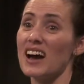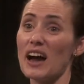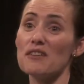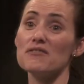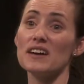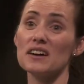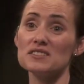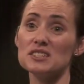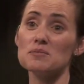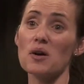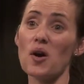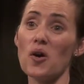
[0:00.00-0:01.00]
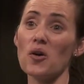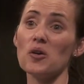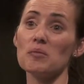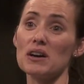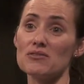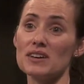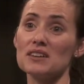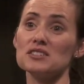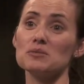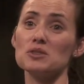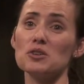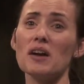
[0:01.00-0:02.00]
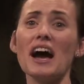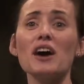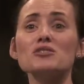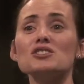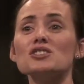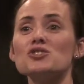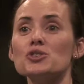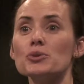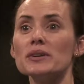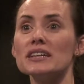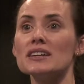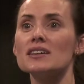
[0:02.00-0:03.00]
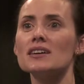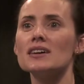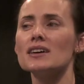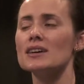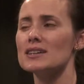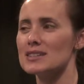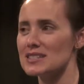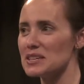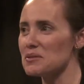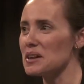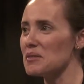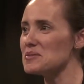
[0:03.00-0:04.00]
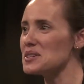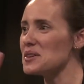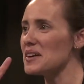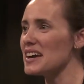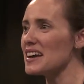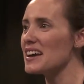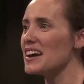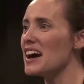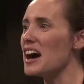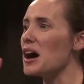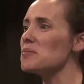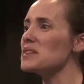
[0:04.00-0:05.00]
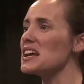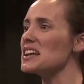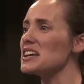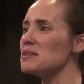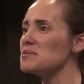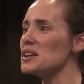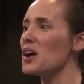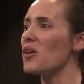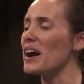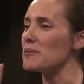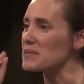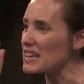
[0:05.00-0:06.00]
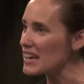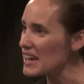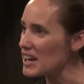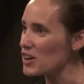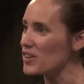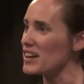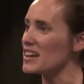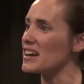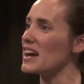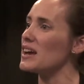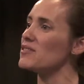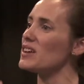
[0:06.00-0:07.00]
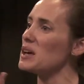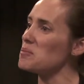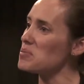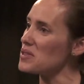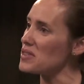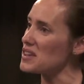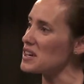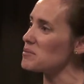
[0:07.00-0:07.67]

I found him a home. I found him your, how's he doing? See what I'm doing? I'm letting him know I'm caring. I have empathy.